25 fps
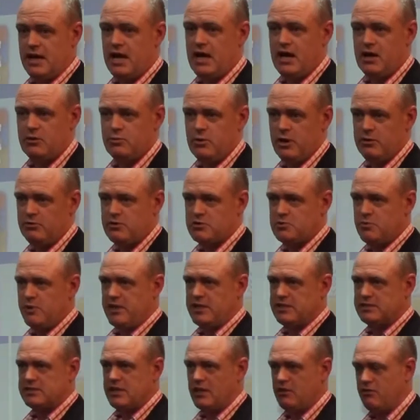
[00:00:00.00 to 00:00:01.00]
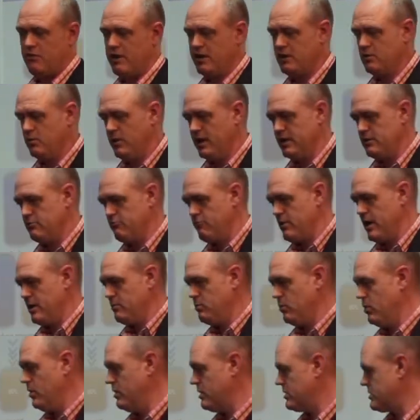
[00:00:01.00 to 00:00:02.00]
hardware, because we accelerate the way that
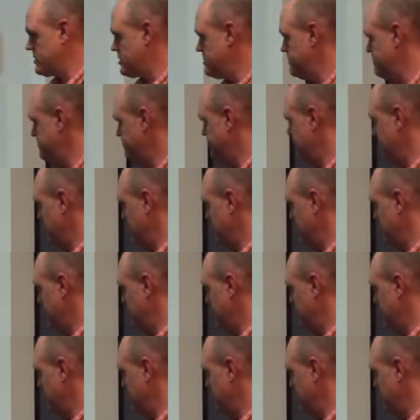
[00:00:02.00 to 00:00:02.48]
RAID works.